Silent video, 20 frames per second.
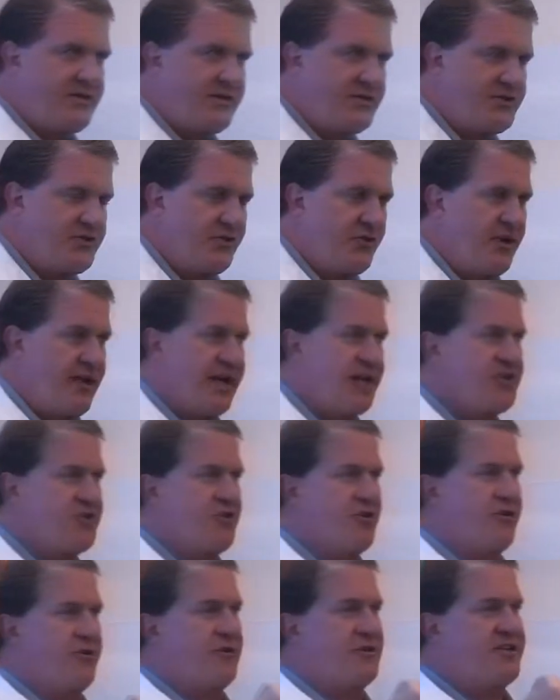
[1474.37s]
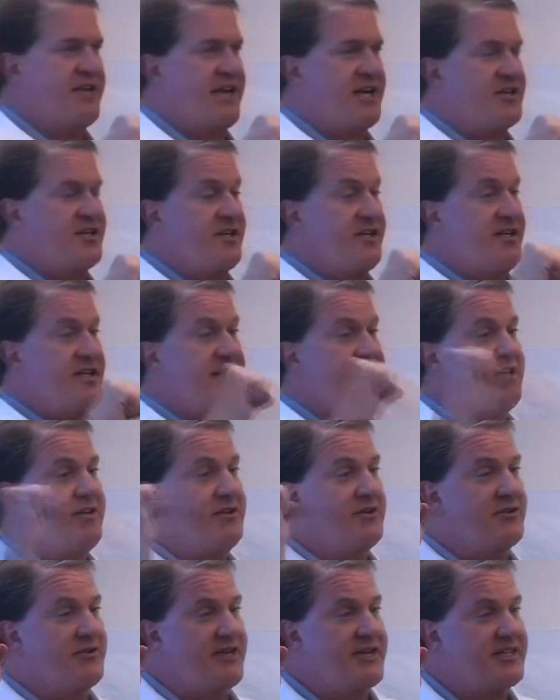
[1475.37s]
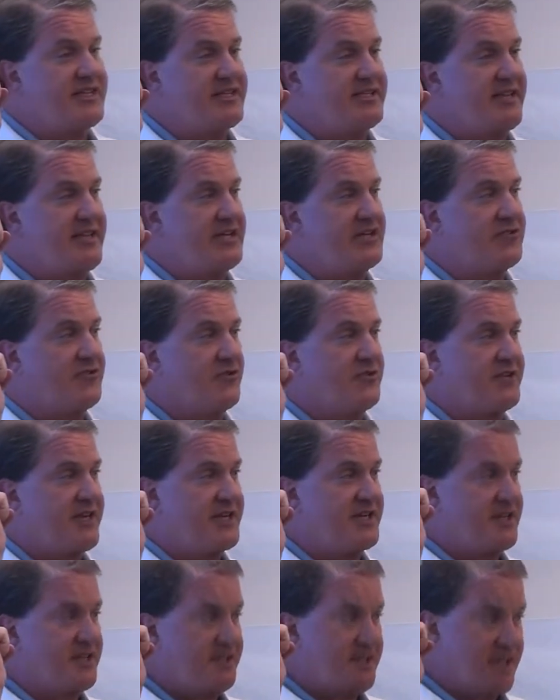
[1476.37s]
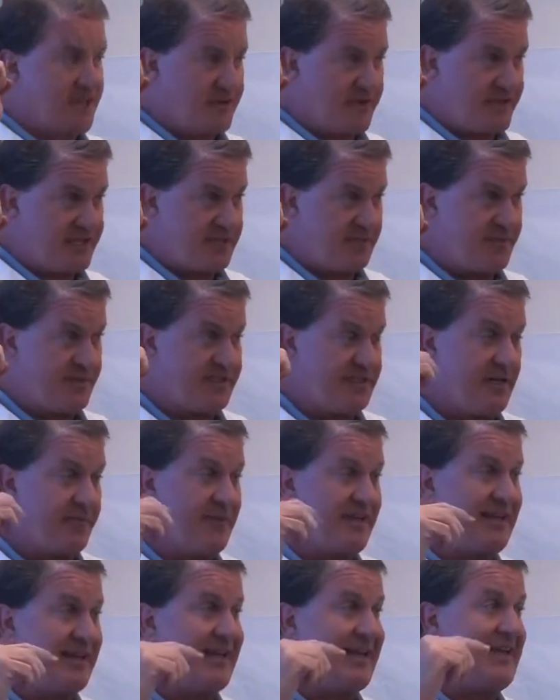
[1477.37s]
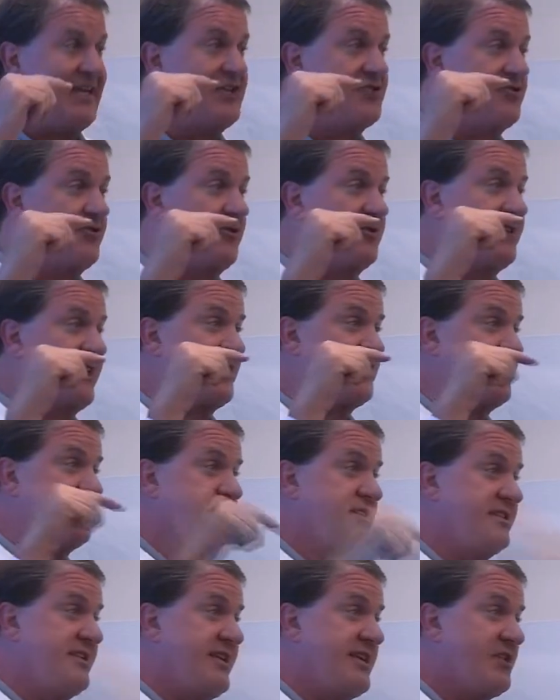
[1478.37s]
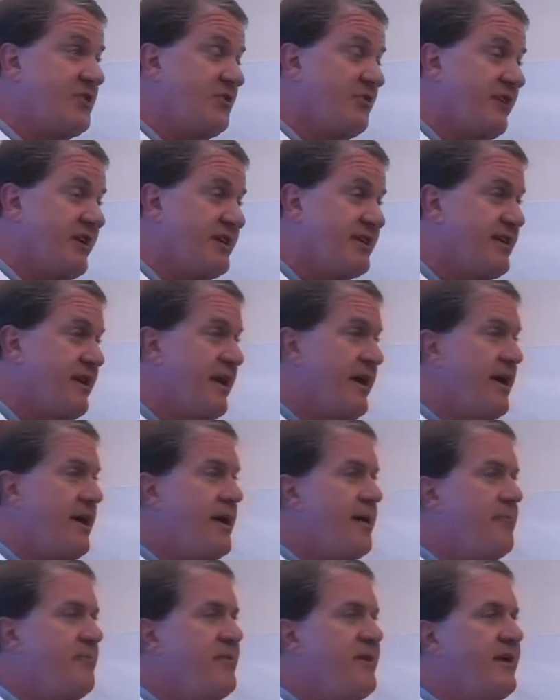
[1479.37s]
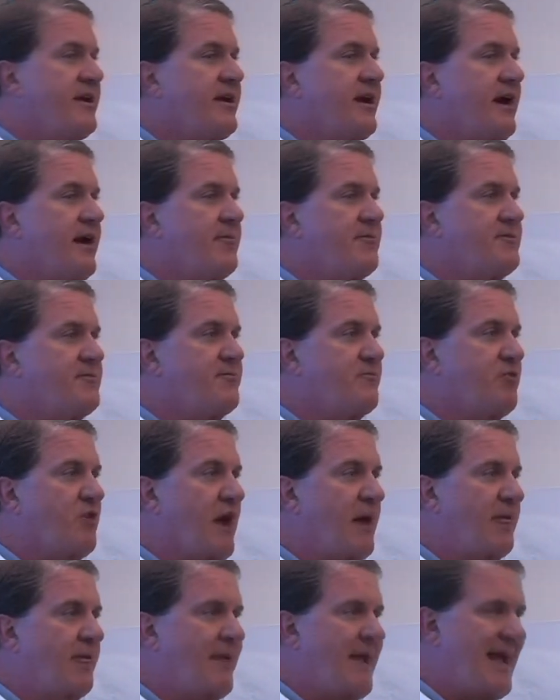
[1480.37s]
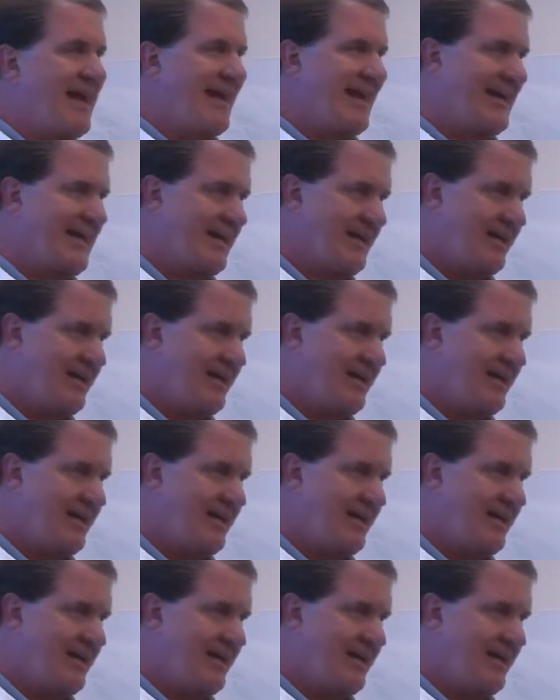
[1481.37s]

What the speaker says: So their external rotation increases, internal rotation decreases. But sometimes that internal rotation decrease becomes problematic.